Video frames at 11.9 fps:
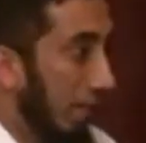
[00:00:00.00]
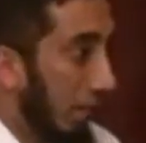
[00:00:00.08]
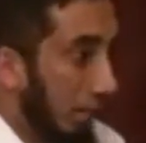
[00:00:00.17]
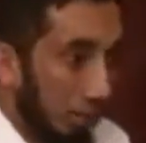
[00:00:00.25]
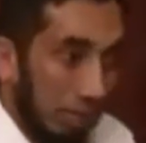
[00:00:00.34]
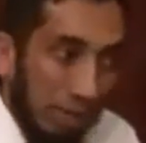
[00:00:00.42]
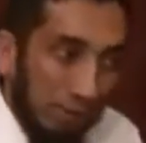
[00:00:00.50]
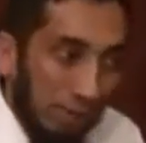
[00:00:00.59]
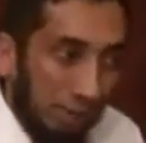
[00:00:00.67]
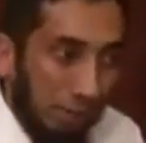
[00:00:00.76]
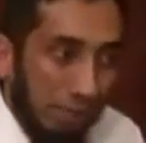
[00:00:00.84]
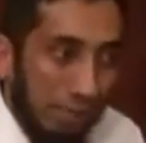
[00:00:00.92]
I only have a
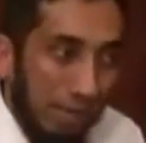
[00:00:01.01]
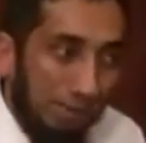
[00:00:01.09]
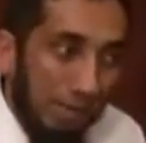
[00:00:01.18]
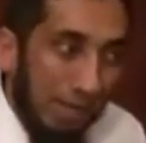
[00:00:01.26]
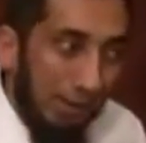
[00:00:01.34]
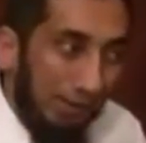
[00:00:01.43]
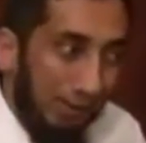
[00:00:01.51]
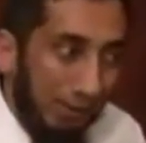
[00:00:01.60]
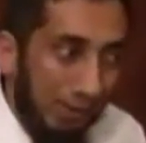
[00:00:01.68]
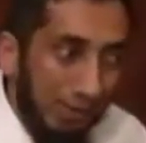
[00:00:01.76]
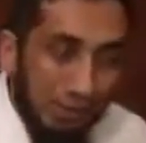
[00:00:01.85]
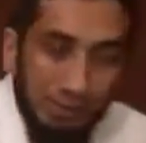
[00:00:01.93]
little bit of time left.